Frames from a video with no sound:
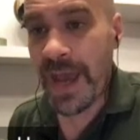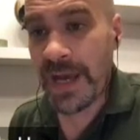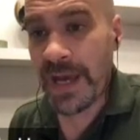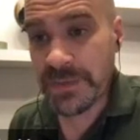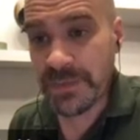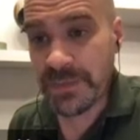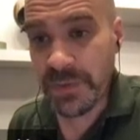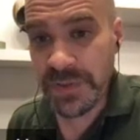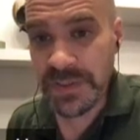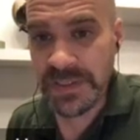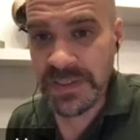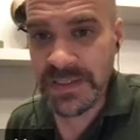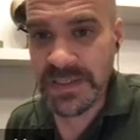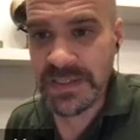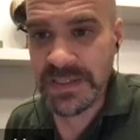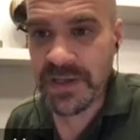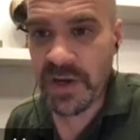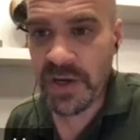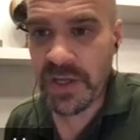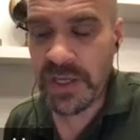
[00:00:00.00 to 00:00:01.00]
experts in
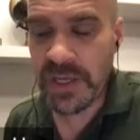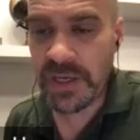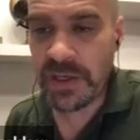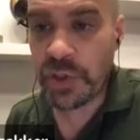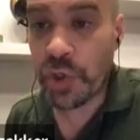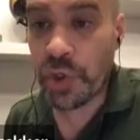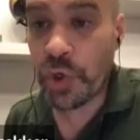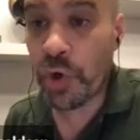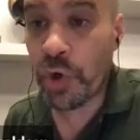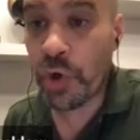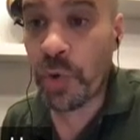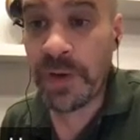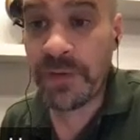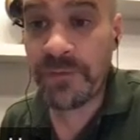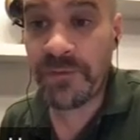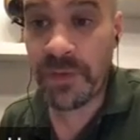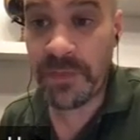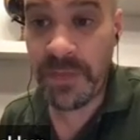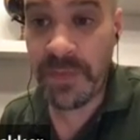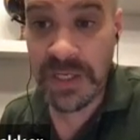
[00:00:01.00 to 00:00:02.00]
studying
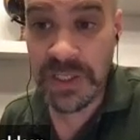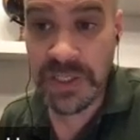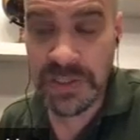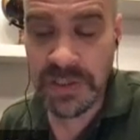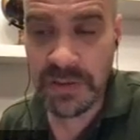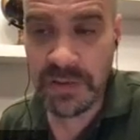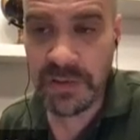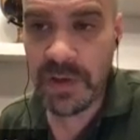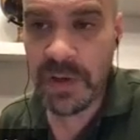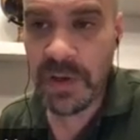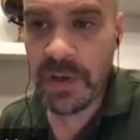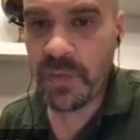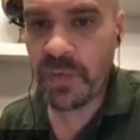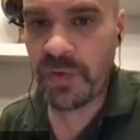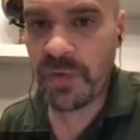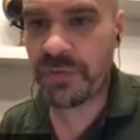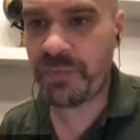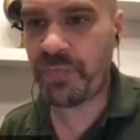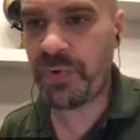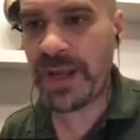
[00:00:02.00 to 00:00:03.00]
neuroinflammation
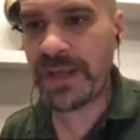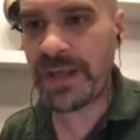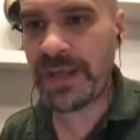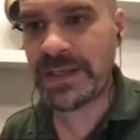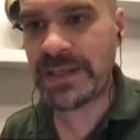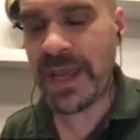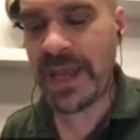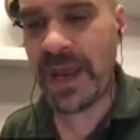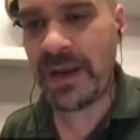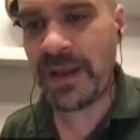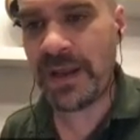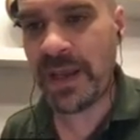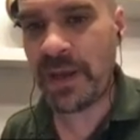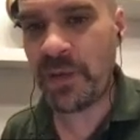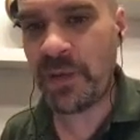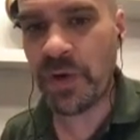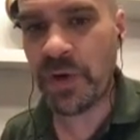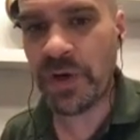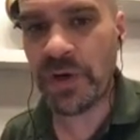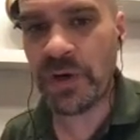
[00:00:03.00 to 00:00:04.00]
with brain scanning,
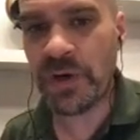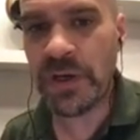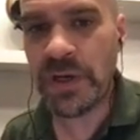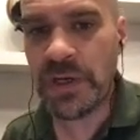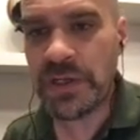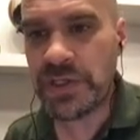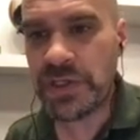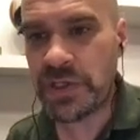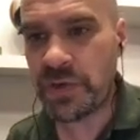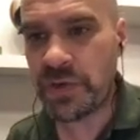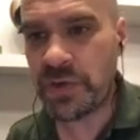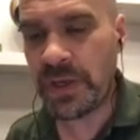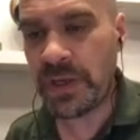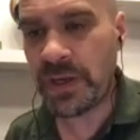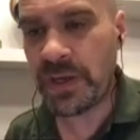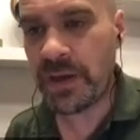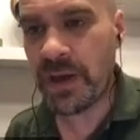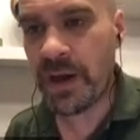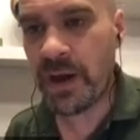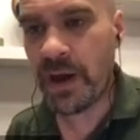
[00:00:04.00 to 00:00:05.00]
and we're
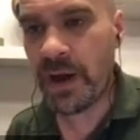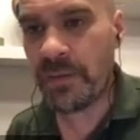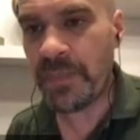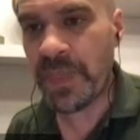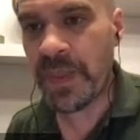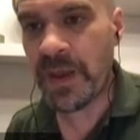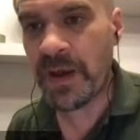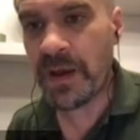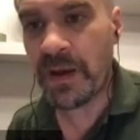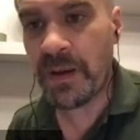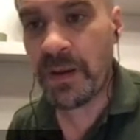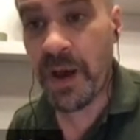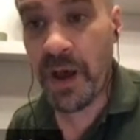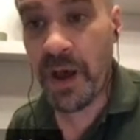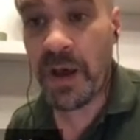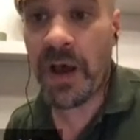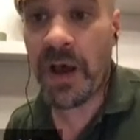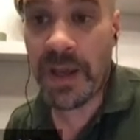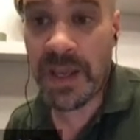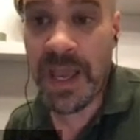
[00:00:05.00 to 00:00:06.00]
doing,
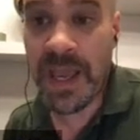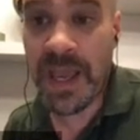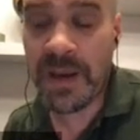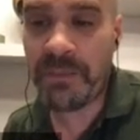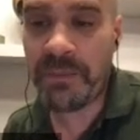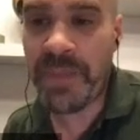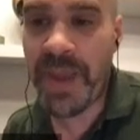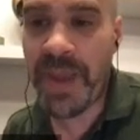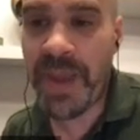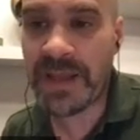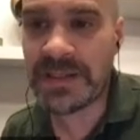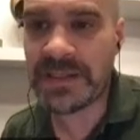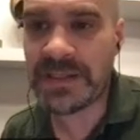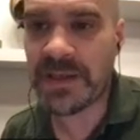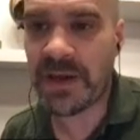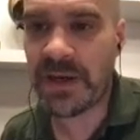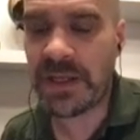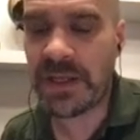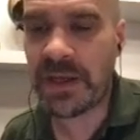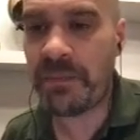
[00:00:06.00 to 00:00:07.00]
again, a PET
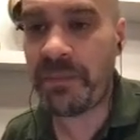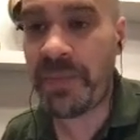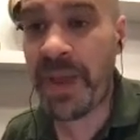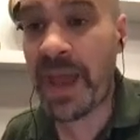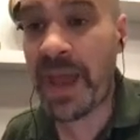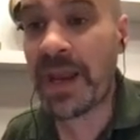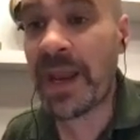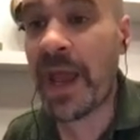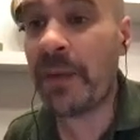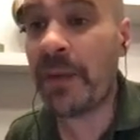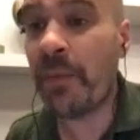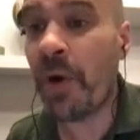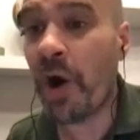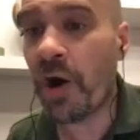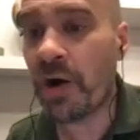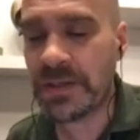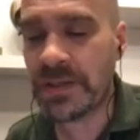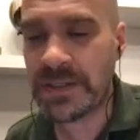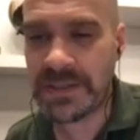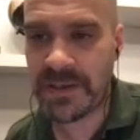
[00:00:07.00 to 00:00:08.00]
study, a PET
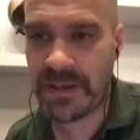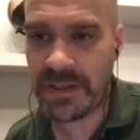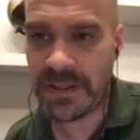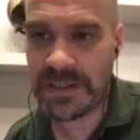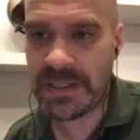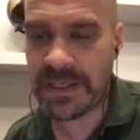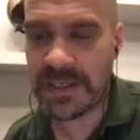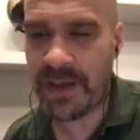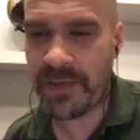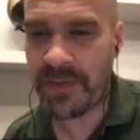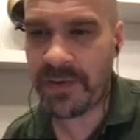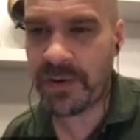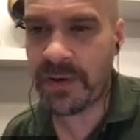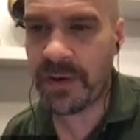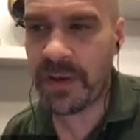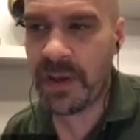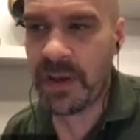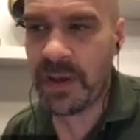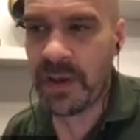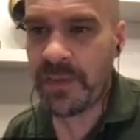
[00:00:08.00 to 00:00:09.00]
MR study together
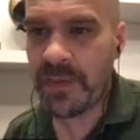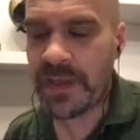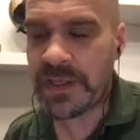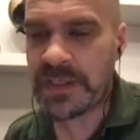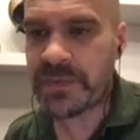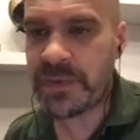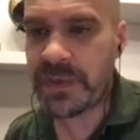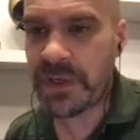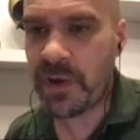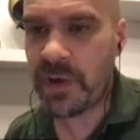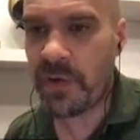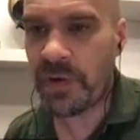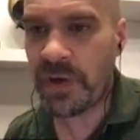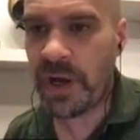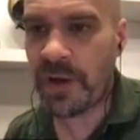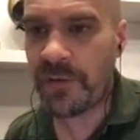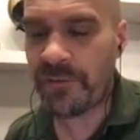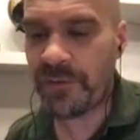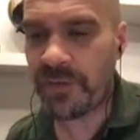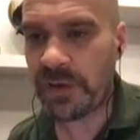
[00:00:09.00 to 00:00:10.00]
that's been going
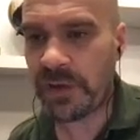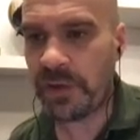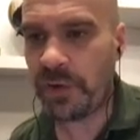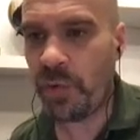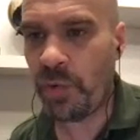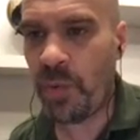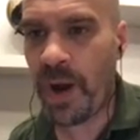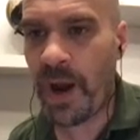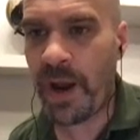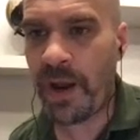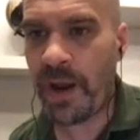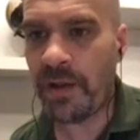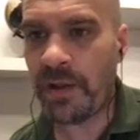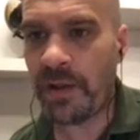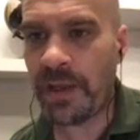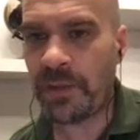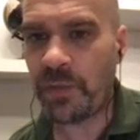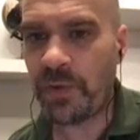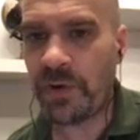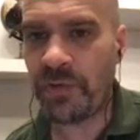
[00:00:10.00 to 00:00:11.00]
on for a little while,
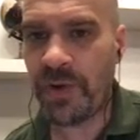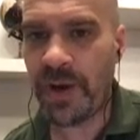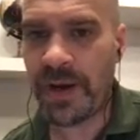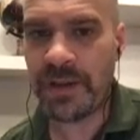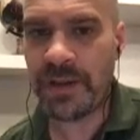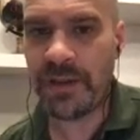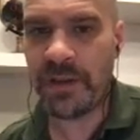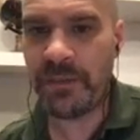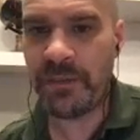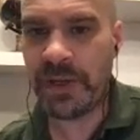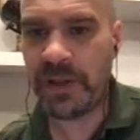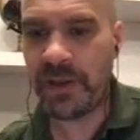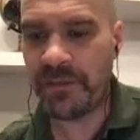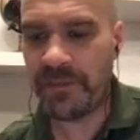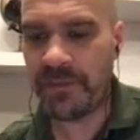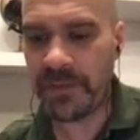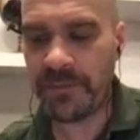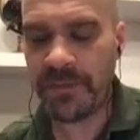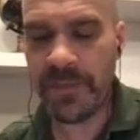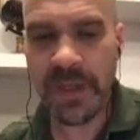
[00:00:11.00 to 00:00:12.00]
and we're right in the middle of
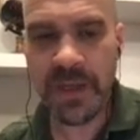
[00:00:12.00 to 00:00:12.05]
it.